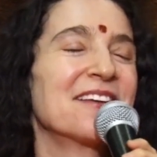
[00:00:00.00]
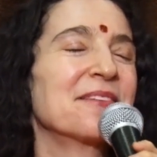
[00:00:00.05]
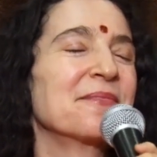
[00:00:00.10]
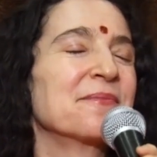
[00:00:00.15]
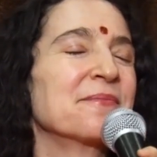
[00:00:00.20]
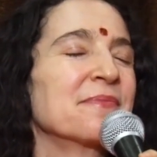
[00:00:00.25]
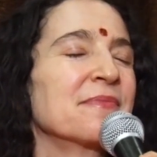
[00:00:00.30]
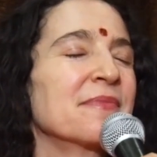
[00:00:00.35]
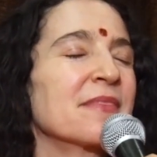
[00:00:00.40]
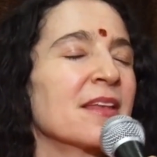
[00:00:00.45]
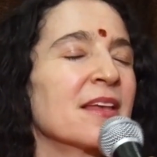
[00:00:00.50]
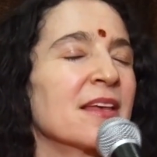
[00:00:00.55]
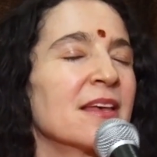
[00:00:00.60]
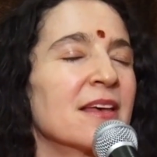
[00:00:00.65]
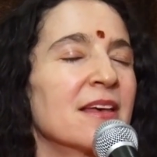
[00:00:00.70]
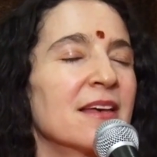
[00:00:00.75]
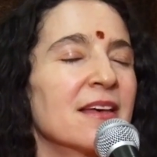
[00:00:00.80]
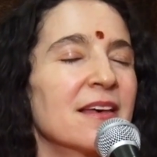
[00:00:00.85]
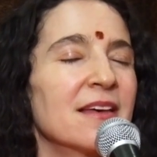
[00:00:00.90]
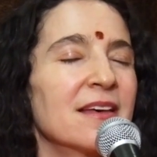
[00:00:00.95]

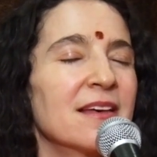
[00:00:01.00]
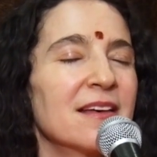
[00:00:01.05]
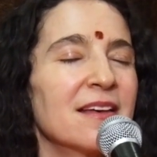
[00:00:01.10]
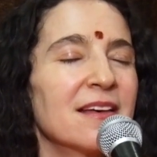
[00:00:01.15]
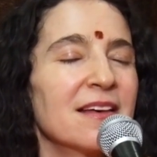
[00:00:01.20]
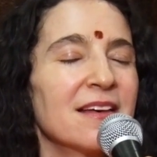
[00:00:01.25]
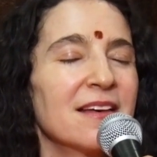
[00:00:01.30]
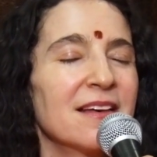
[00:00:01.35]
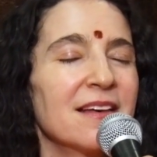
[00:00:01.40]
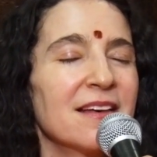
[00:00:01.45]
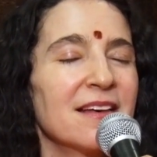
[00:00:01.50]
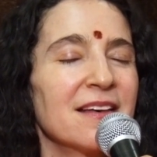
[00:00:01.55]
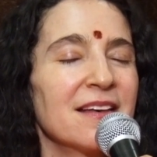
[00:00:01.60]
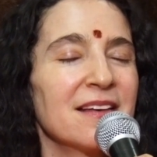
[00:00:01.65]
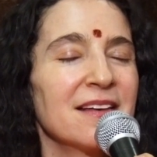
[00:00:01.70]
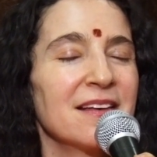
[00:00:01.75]
Nobody speaks.